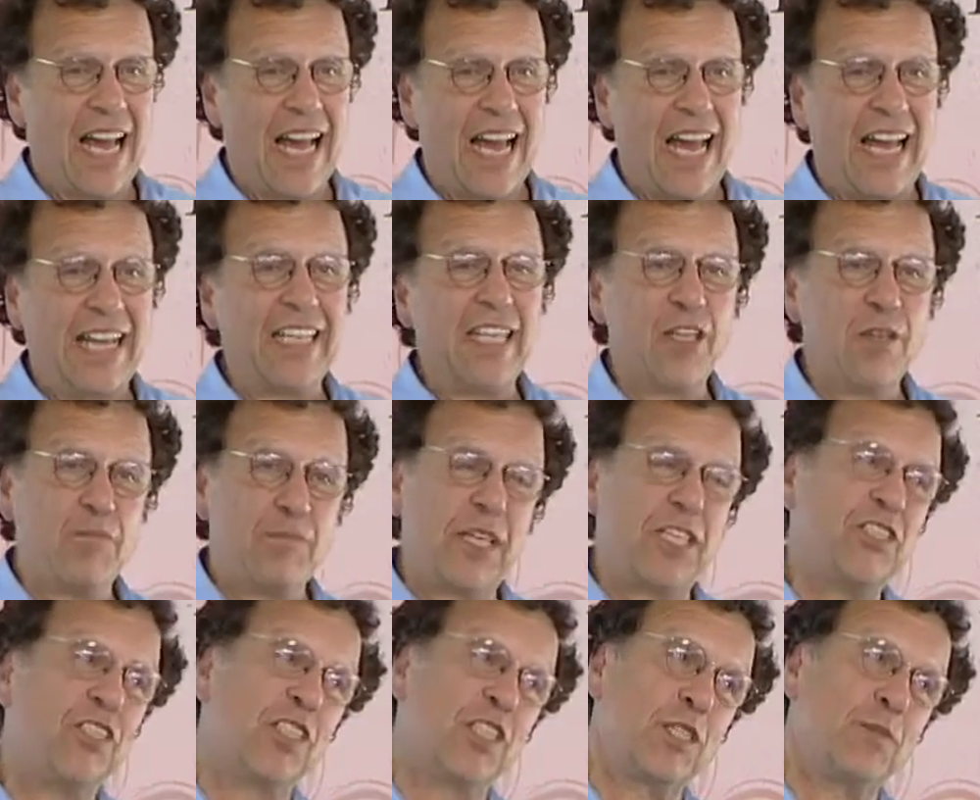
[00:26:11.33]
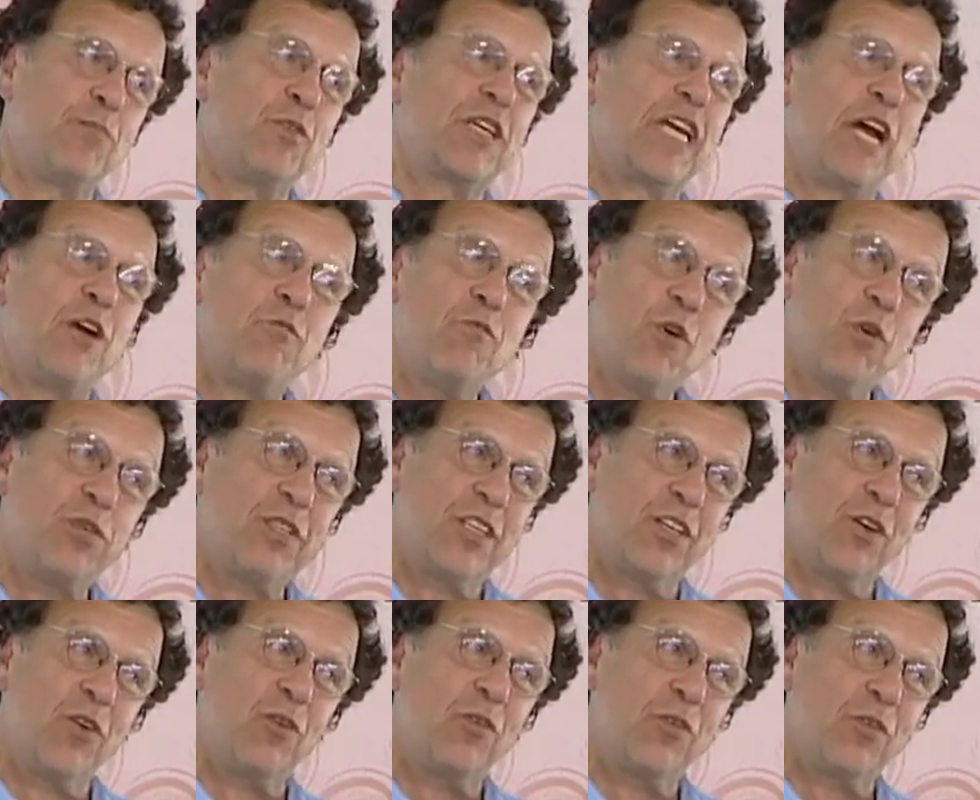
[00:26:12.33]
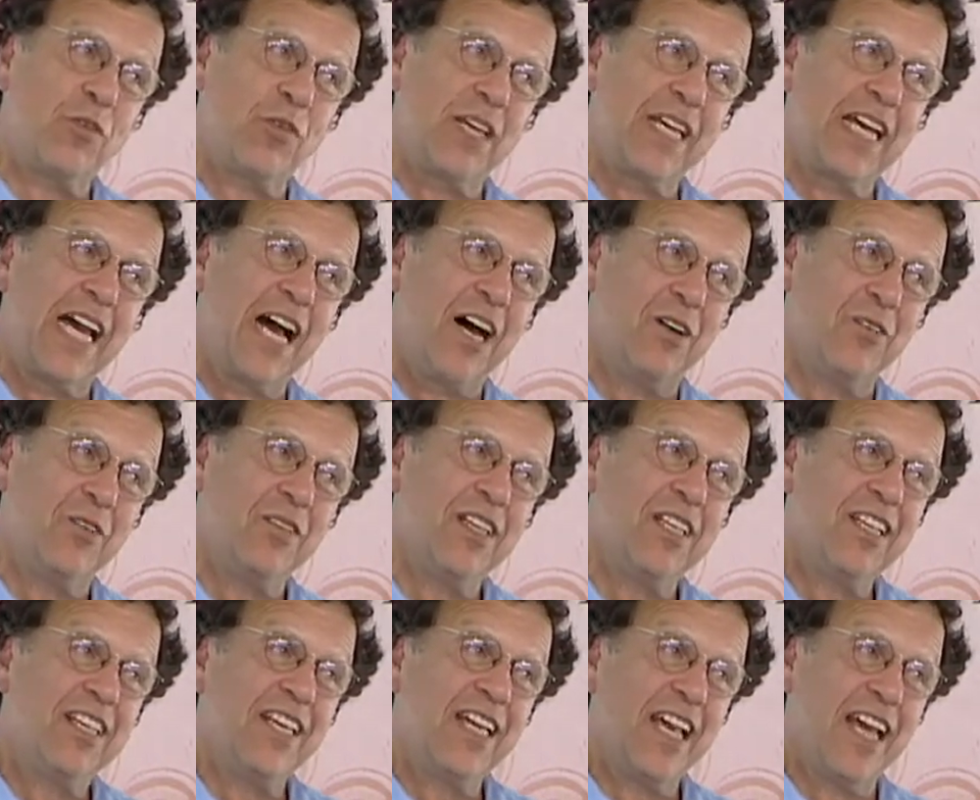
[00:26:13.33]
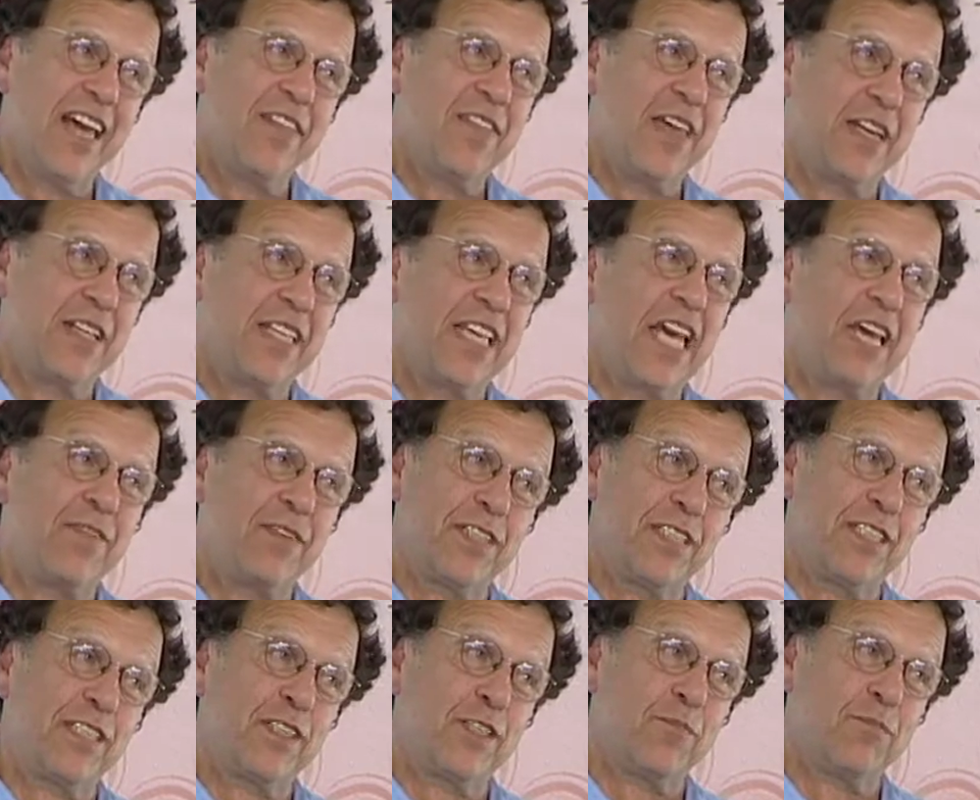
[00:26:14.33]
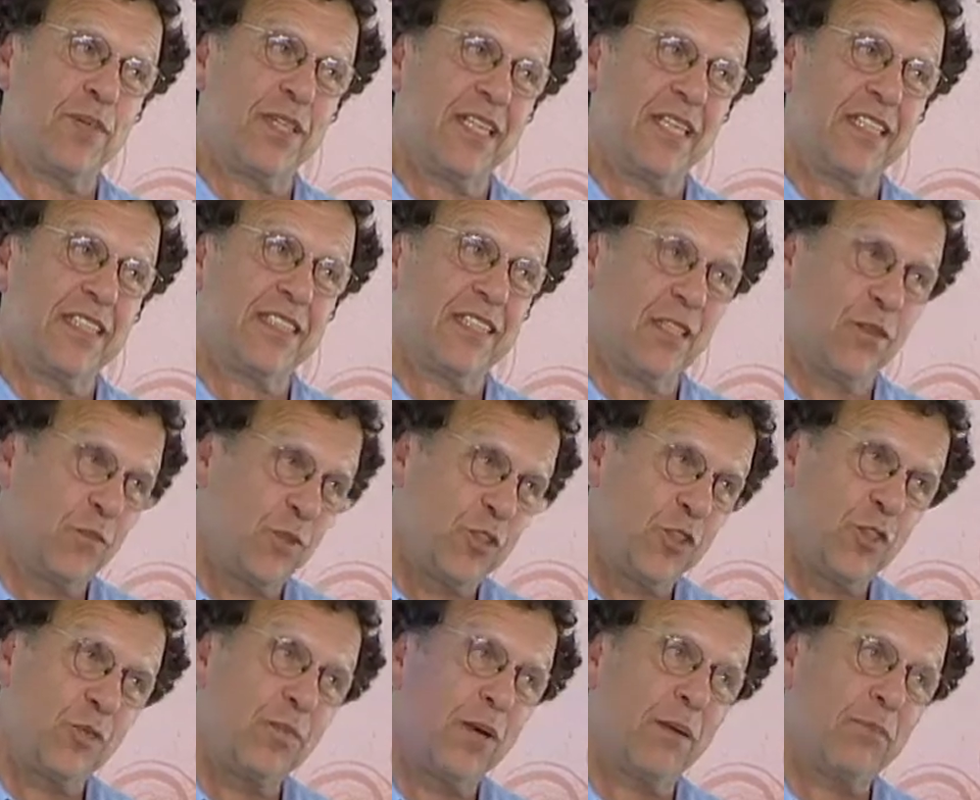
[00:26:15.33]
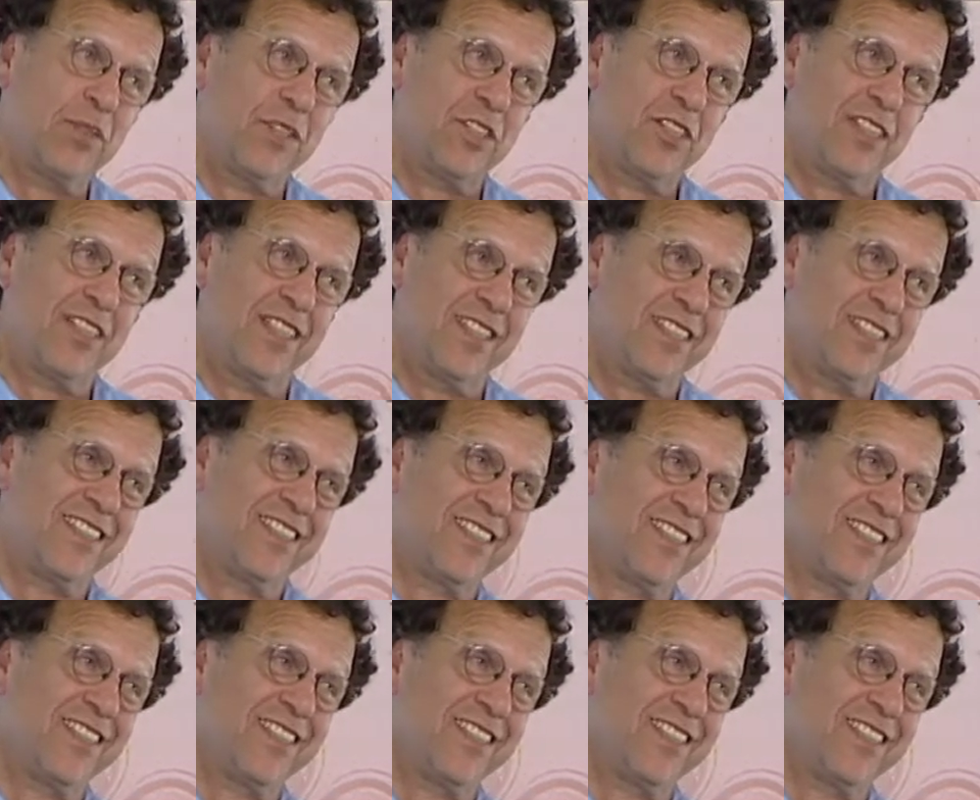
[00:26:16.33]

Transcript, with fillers: I didn't pitch this book. I wrote the whole thing out and then gave it to somebody and said, "Would you publish this?"